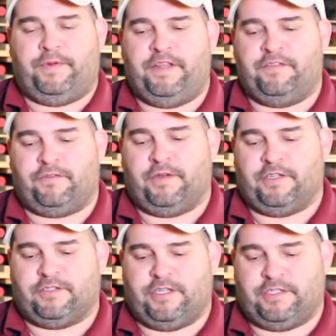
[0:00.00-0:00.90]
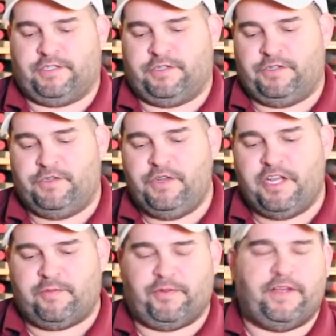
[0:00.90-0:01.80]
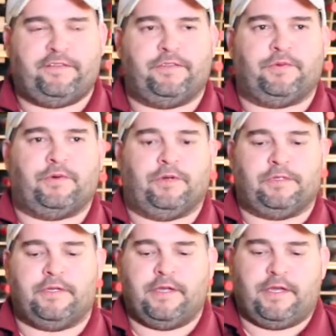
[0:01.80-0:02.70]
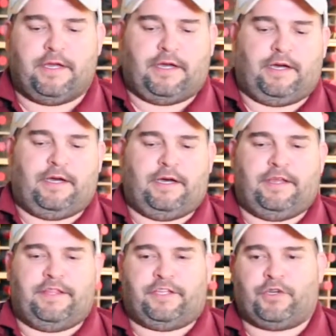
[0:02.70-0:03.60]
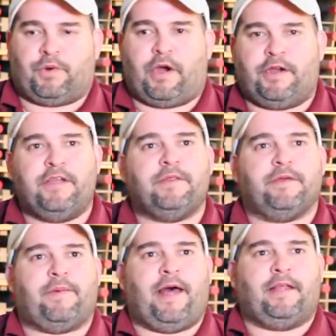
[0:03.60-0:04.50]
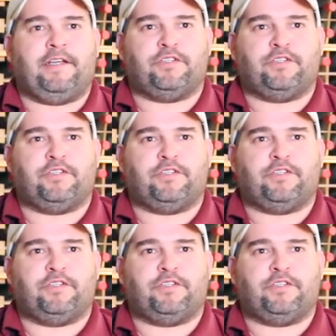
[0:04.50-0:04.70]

peninsula is it's a unique place in the world uh, the terroir here in the valley